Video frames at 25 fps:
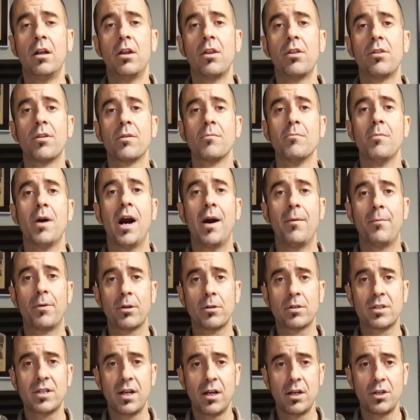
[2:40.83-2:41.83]

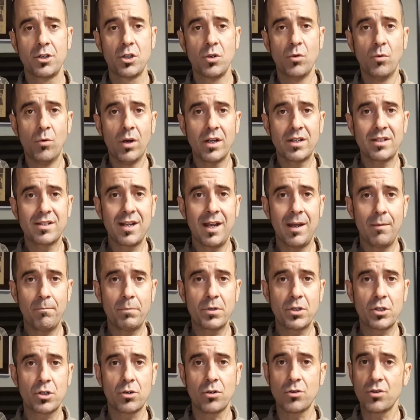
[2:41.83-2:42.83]
Thermometer tells you what
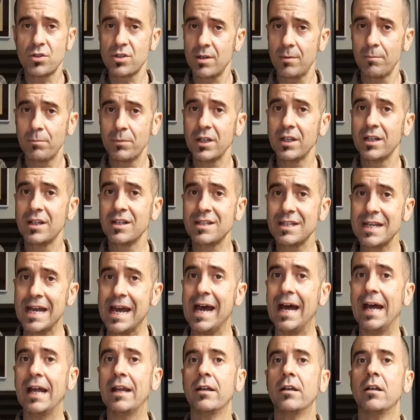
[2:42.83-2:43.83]
temperature something is
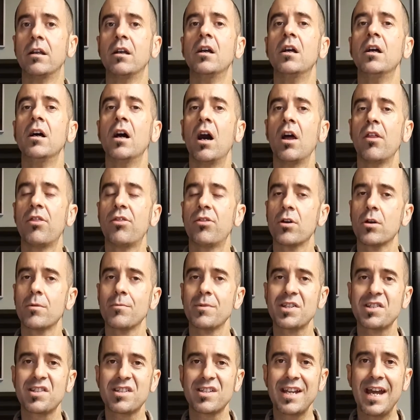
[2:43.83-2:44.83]
at. A
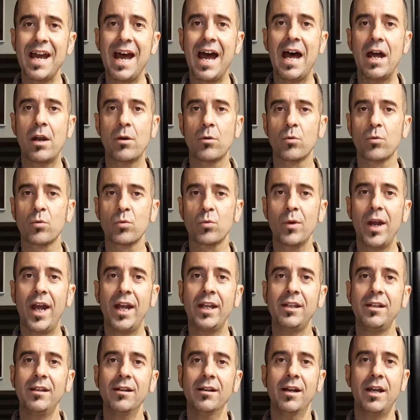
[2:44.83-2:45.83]
thermostat
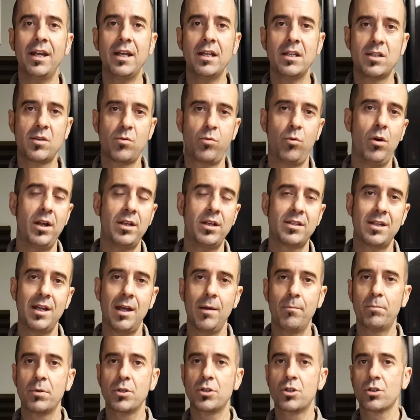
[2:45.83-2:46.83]
regulates what
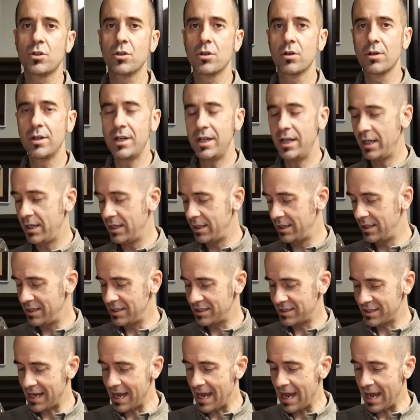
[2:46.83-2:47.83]
temperature it
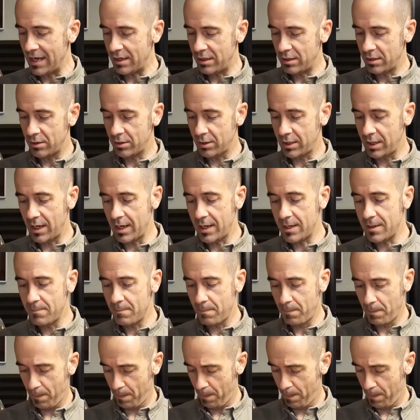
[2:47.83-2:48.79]
is at, okay?